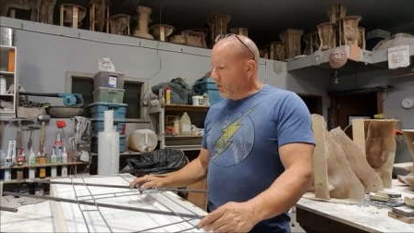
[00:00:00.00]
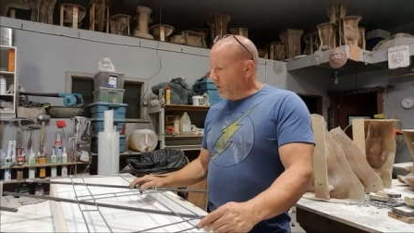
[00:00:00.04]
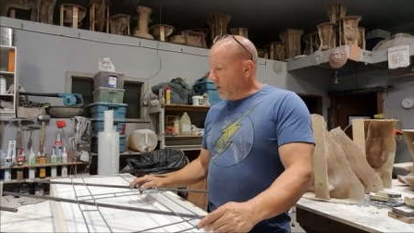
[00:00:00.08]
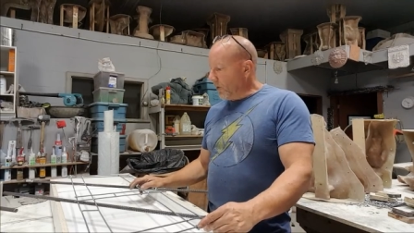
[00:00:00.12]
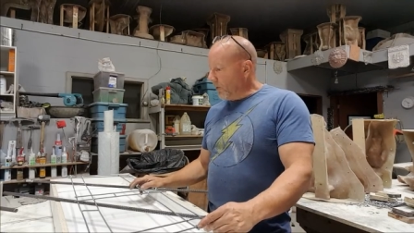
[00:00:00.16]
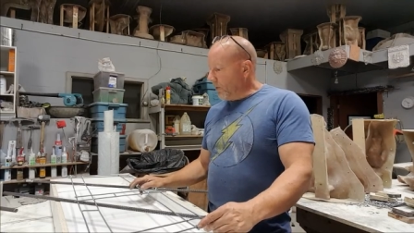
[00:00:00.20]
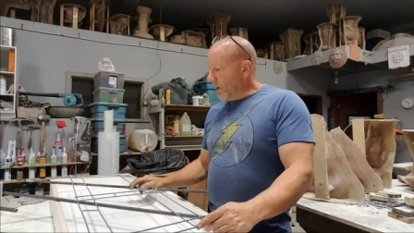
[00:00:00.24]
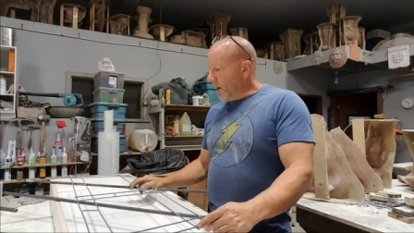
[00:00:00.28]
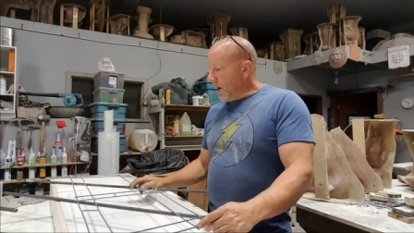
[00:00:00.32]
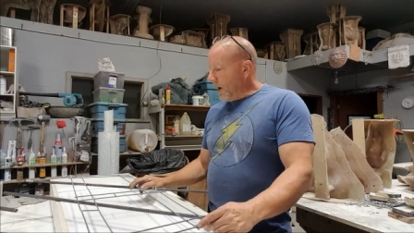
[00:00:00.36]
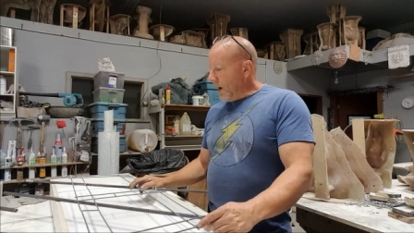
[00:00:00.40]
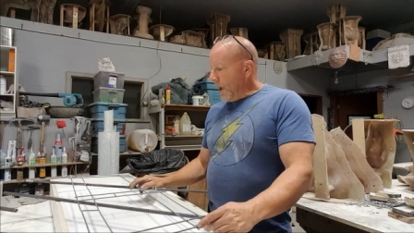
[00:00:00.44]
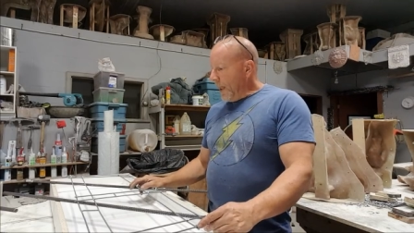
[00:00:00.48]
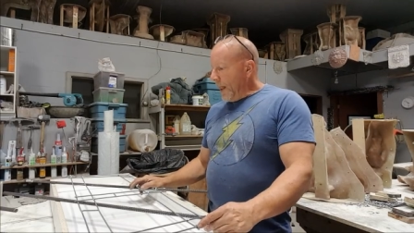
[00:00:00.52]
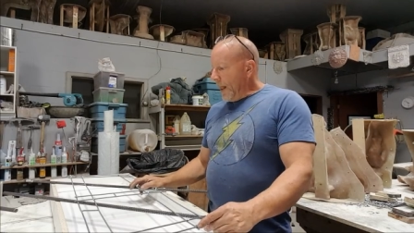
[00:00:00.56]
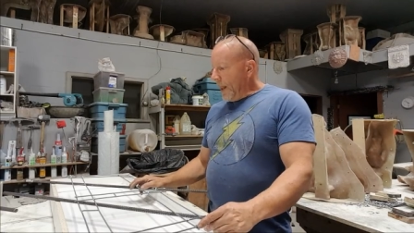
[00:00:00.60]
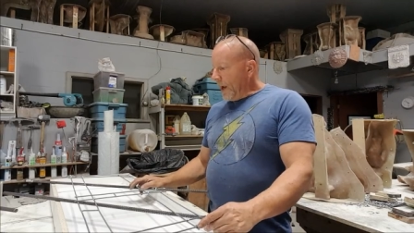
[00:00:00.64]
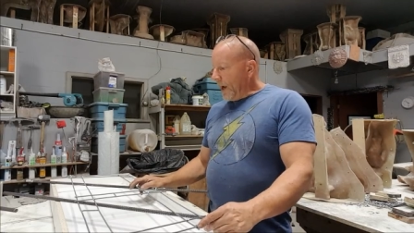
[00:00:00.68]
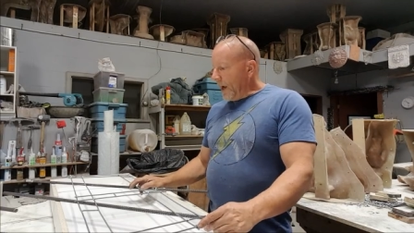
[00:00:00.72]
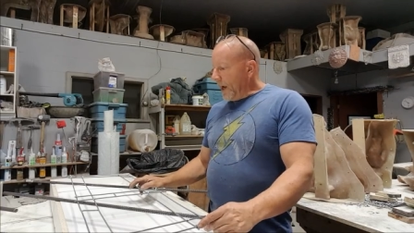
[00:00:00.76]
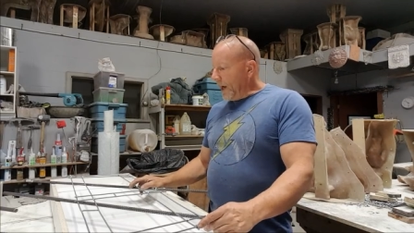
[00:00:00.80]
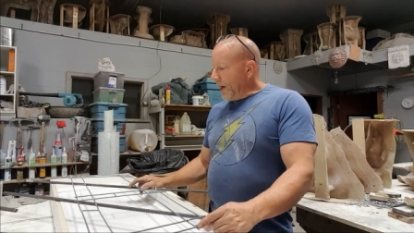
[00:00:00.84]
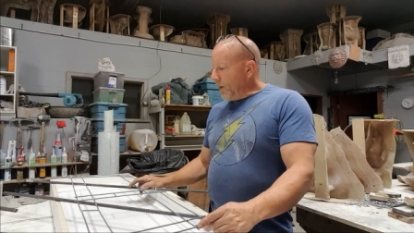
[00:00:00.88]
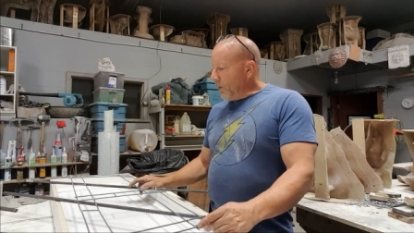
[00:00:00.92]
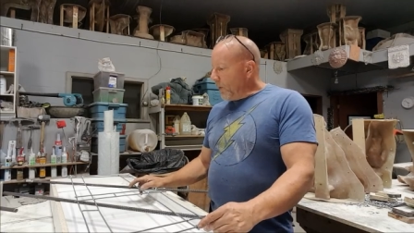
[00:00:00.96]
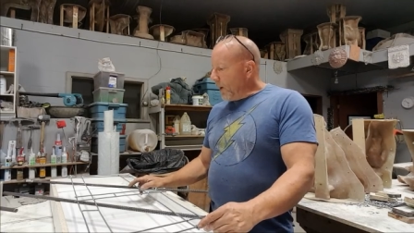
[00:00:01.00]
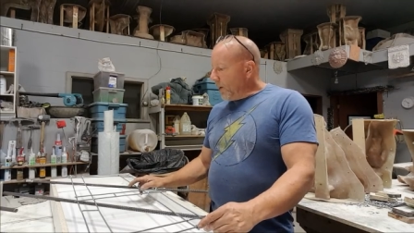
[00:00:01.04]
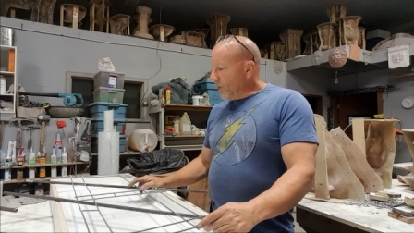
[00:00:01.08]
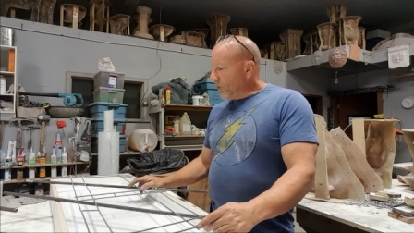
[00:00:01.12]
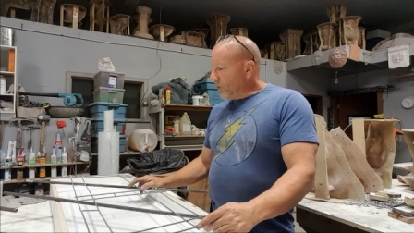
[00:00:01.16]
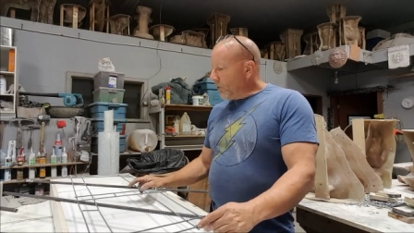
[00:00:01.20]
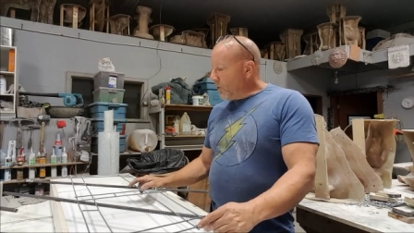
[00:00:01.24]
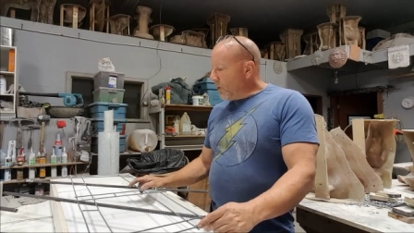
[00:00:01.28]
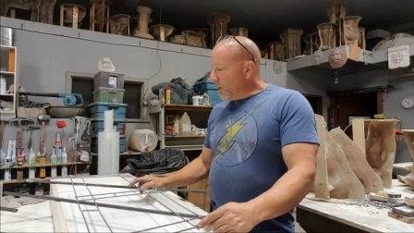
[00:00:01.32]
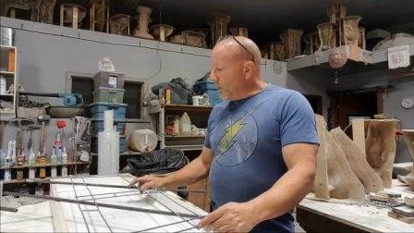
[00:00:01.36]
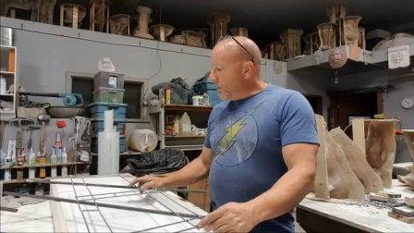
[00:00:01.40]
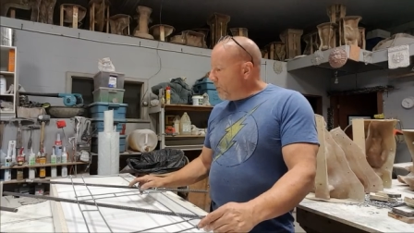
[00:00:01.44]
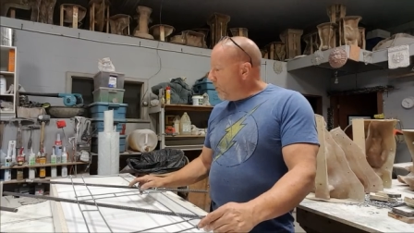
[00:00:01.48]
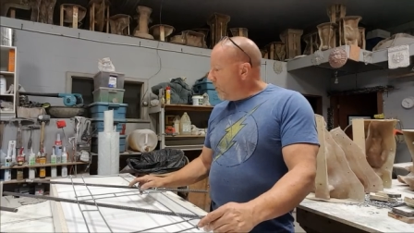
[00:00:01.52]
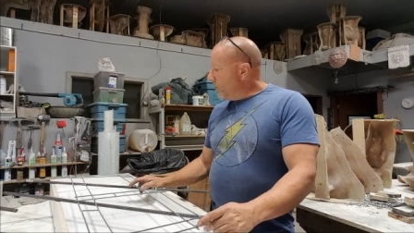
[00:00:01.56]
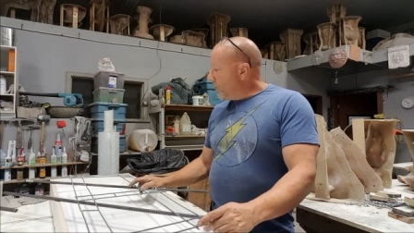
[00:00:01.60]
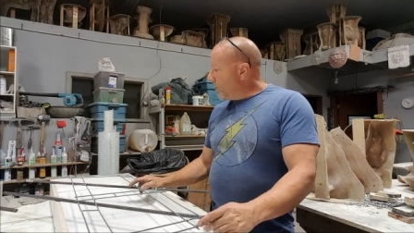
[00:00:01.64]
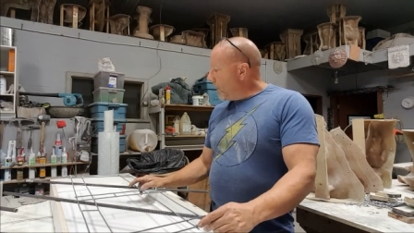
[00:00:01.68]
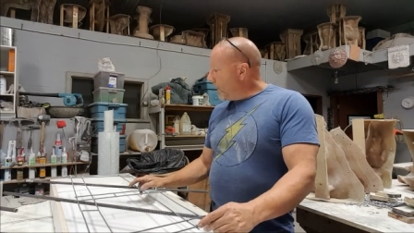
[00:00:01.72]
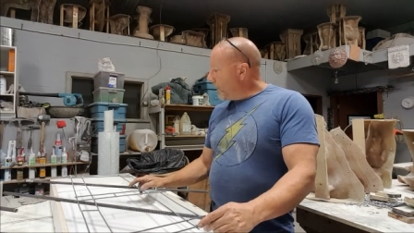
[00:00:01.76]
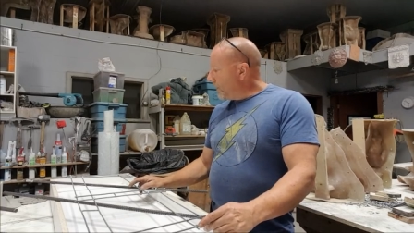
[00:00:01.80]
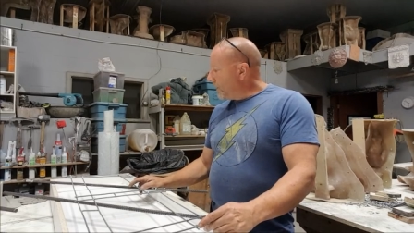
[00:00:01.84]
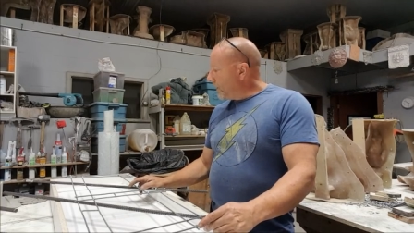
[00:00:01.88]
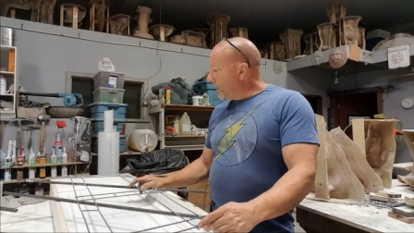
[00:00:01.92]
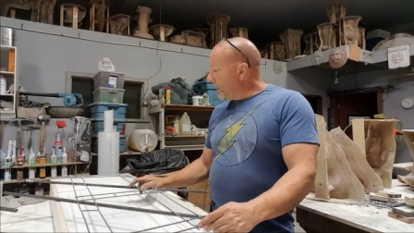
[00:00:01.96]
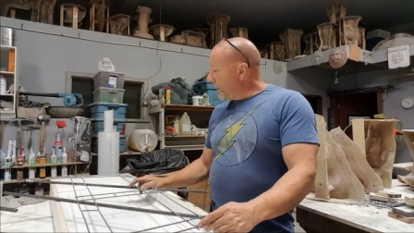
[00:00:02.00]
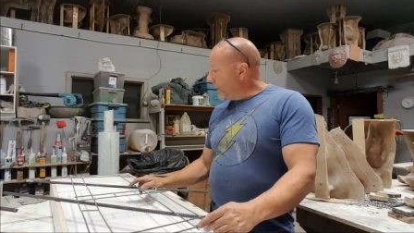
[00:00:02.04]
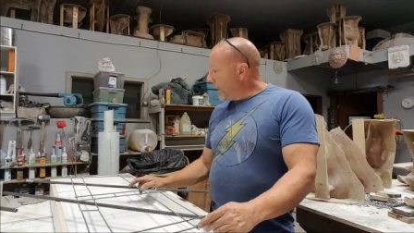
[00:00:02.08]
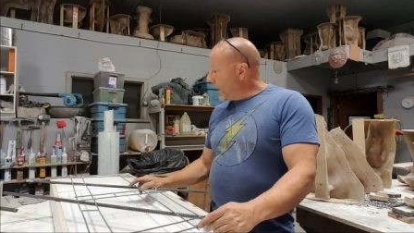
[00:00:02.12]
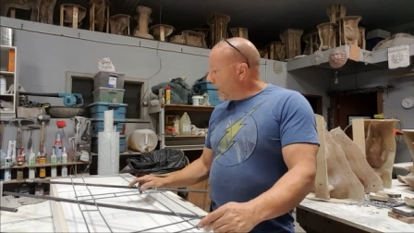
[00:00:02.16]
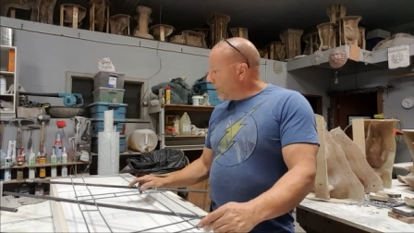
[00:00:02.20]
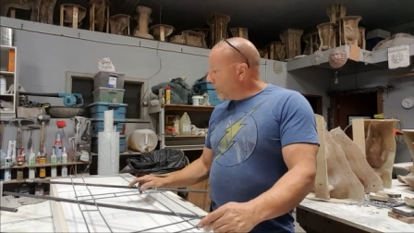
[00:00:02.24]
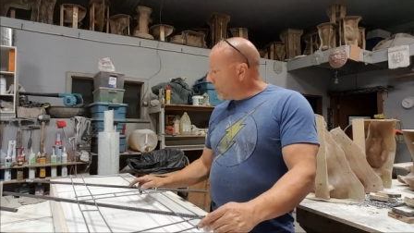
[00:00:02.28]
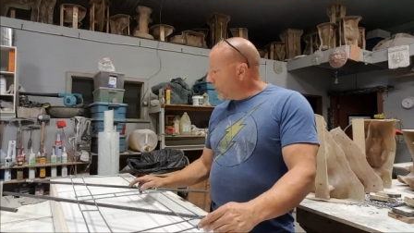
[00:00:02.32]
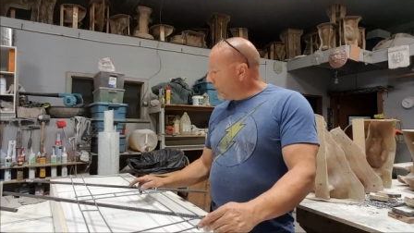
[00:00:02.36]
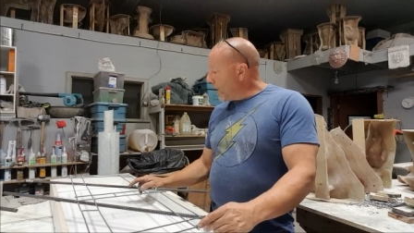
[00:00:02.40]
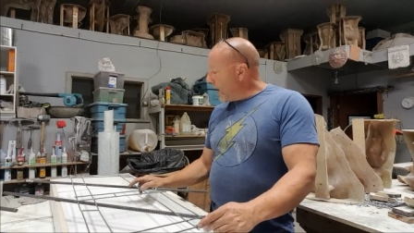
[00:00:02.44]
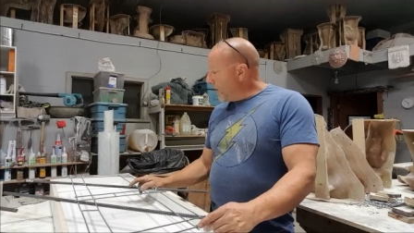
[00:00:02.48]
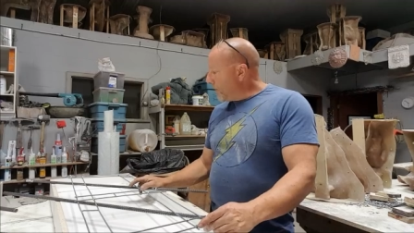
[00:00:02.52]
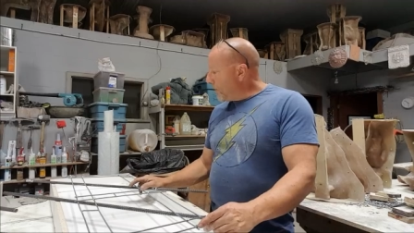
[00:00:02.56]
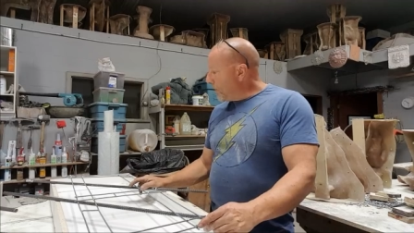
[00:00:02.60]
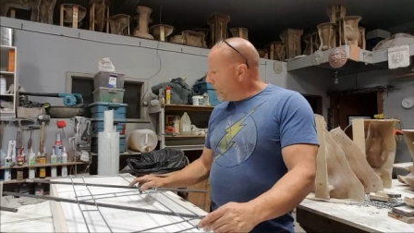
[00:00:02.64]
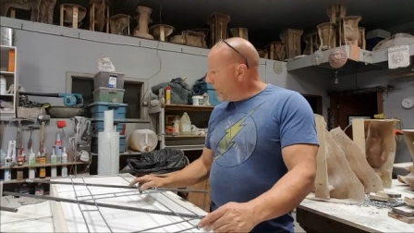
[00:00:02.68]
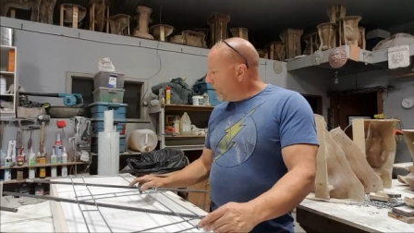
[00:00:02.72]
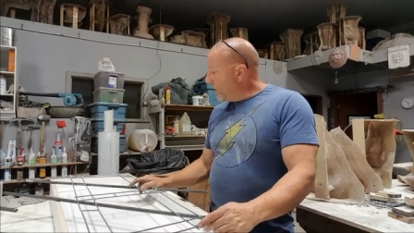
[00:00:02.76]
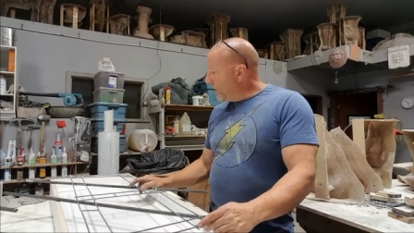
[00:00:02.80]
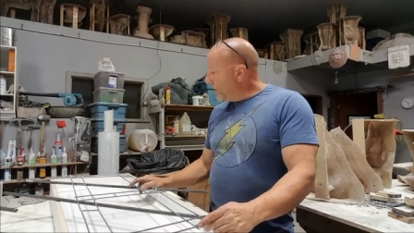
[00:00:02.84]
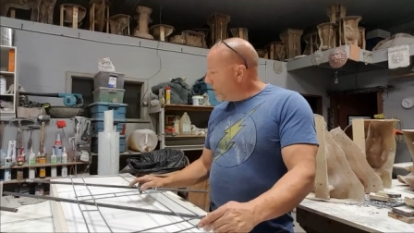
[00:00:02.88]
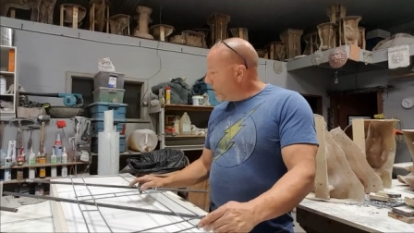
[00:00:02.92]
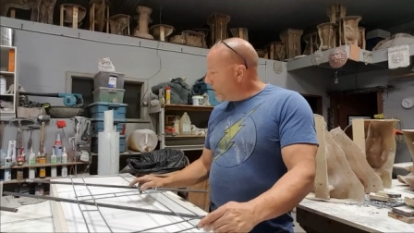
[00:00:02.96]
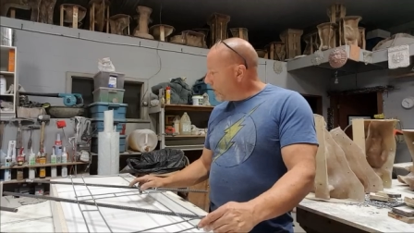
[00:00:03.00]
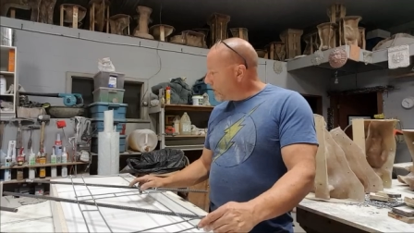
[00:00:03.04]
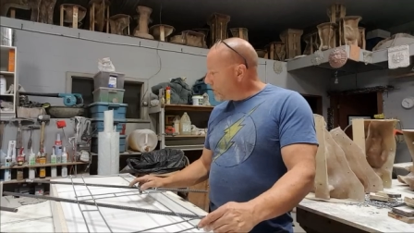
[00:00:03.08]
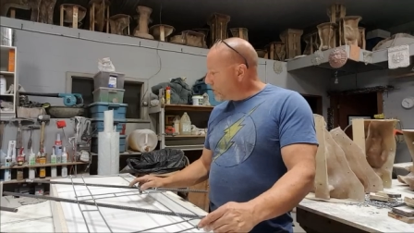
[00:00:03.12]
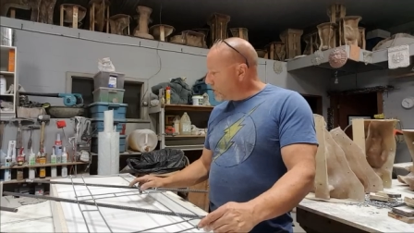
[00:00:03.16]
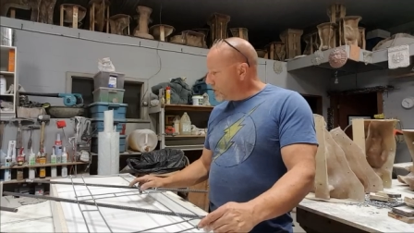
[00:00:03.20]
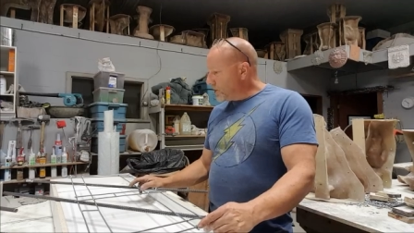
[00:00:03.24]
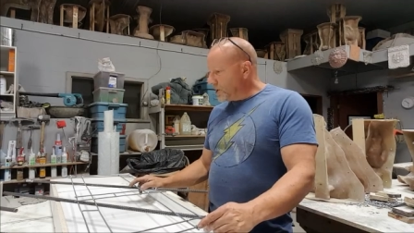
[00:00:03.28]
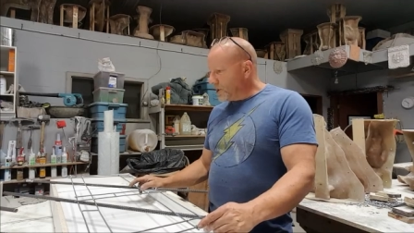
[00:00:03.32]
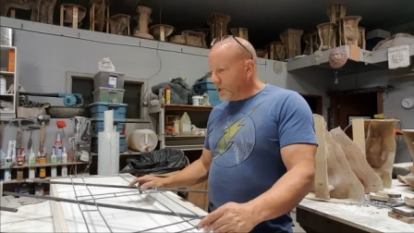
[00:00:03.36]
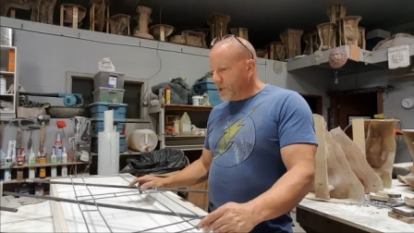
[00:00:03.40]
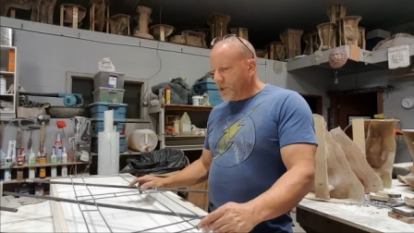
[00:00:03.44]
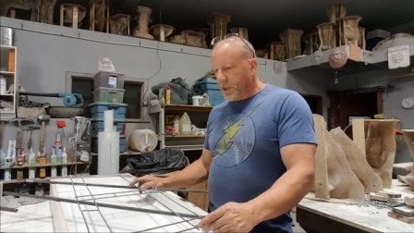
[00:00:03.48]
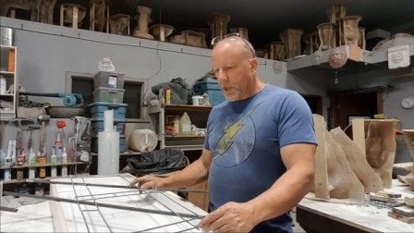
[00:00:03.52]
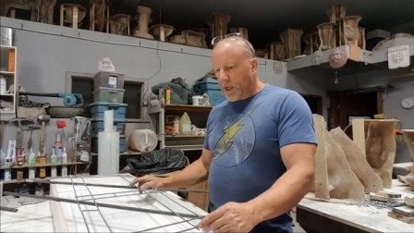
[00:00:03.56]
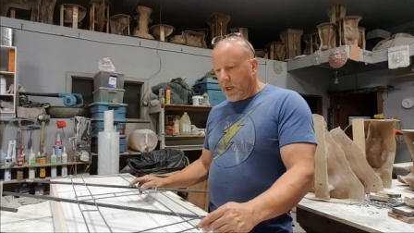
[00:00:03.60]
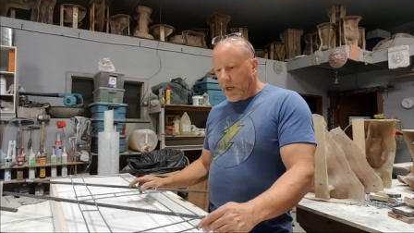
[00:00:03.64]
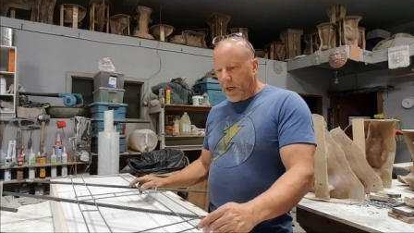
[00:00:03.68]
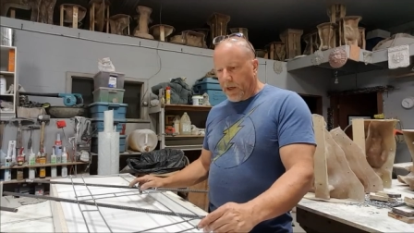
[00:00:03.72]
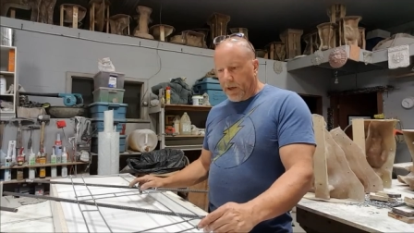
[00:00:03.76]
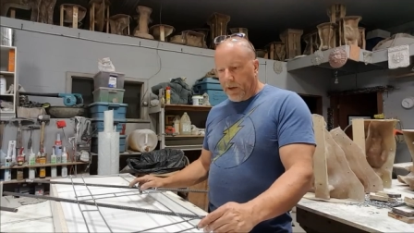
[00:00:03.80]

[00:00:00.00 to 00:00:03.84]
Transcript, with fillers: So anyway, so we'll move on to the next step, which is